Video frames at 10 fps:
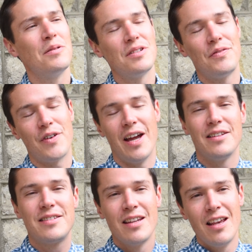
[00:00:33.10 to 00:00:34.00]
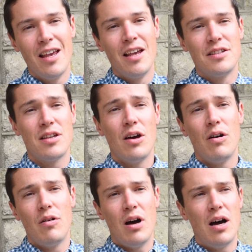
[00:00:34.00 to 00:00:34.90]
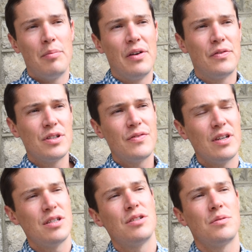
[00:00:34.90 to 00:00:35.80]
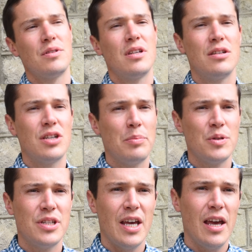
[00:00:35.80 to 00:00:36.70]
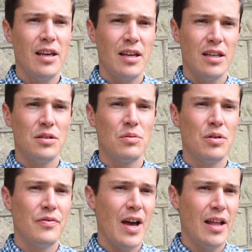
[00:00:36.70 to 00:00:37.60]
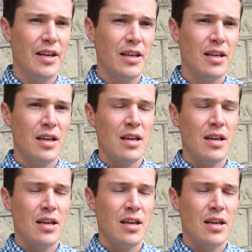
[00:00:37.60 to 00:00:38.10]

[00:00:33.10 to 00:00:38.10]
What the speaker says: it was in France. So my first vintage was at Chapoutier in the Rhone Valley.